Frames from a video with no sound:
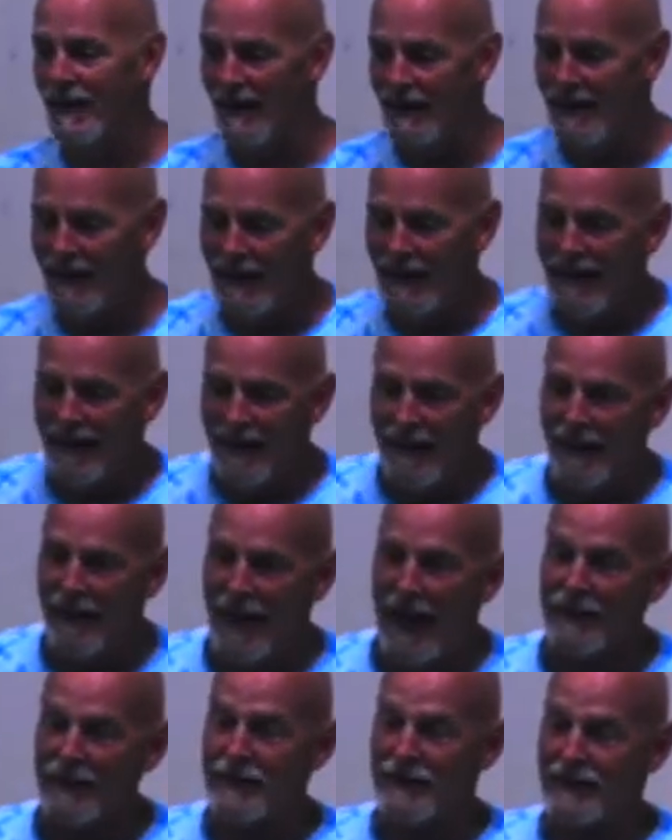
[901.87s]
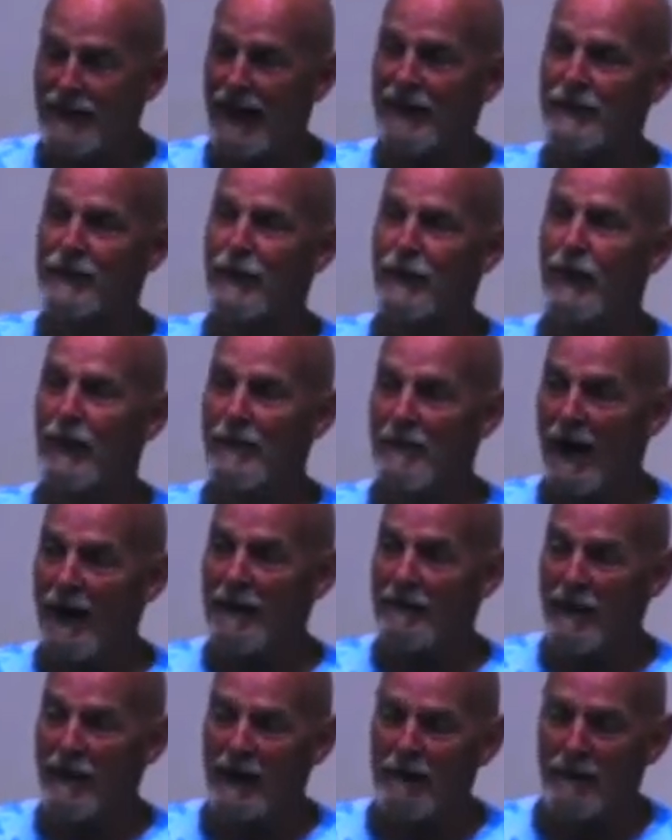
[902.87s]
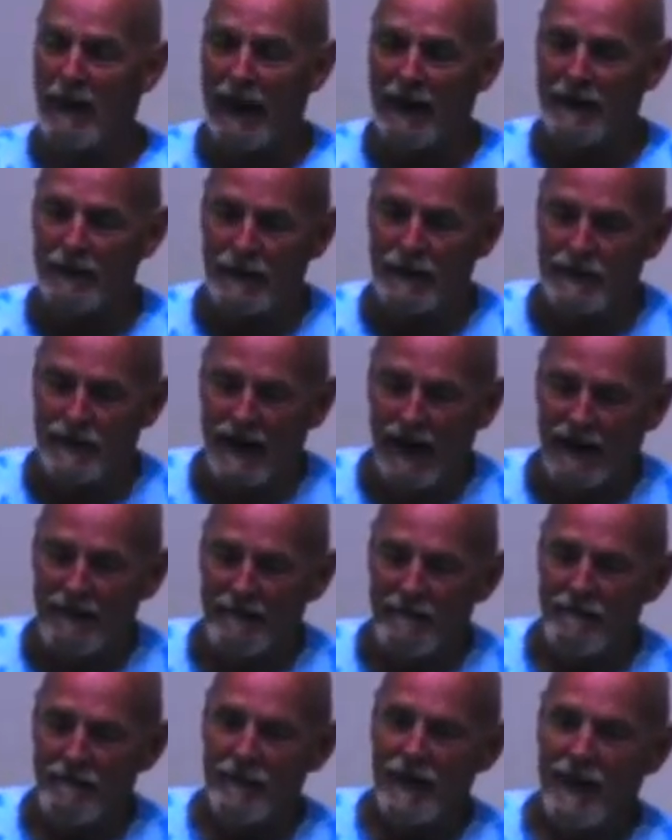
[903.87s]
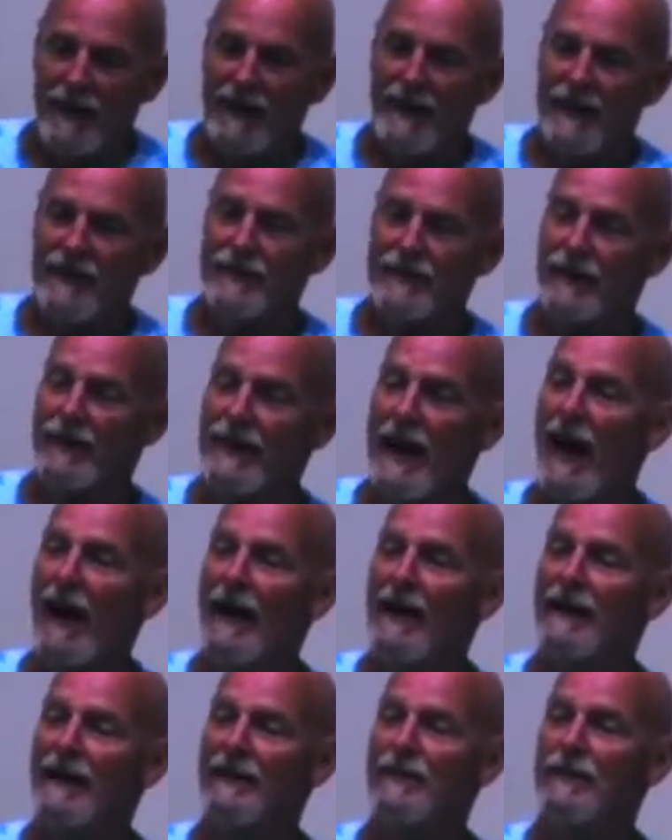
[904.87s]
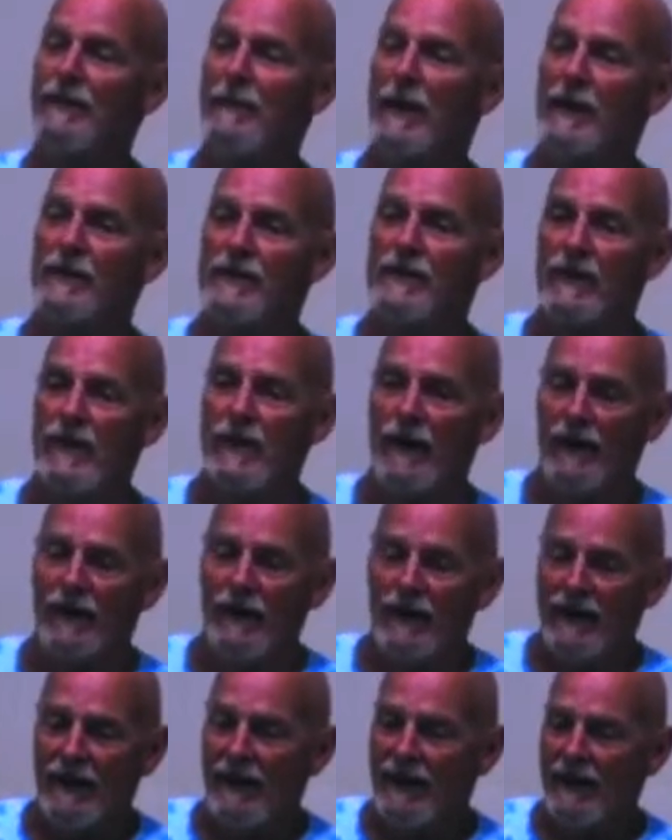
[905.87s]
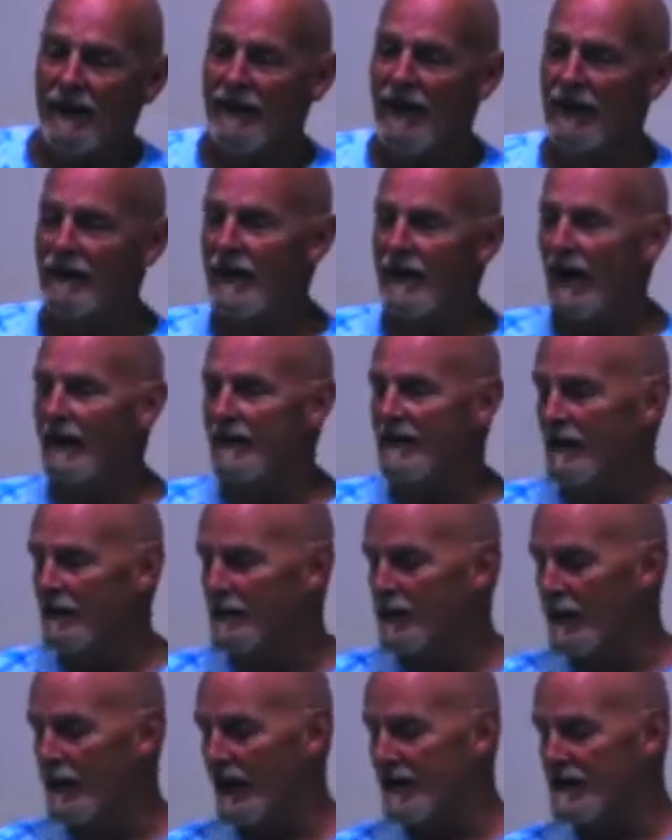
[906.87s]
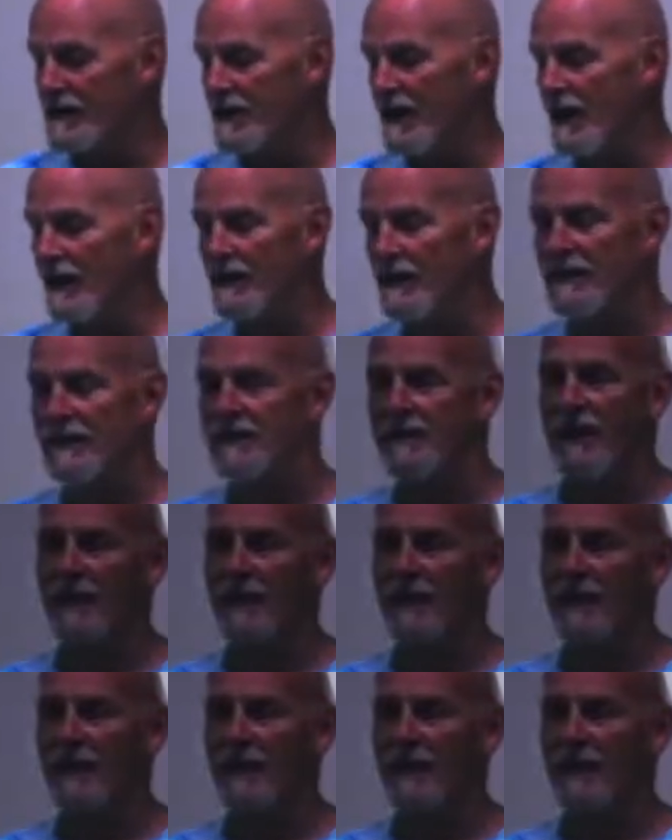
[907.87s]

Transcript: Okay, that's where my mind was at. So now I get to Majuro. They've got the press there to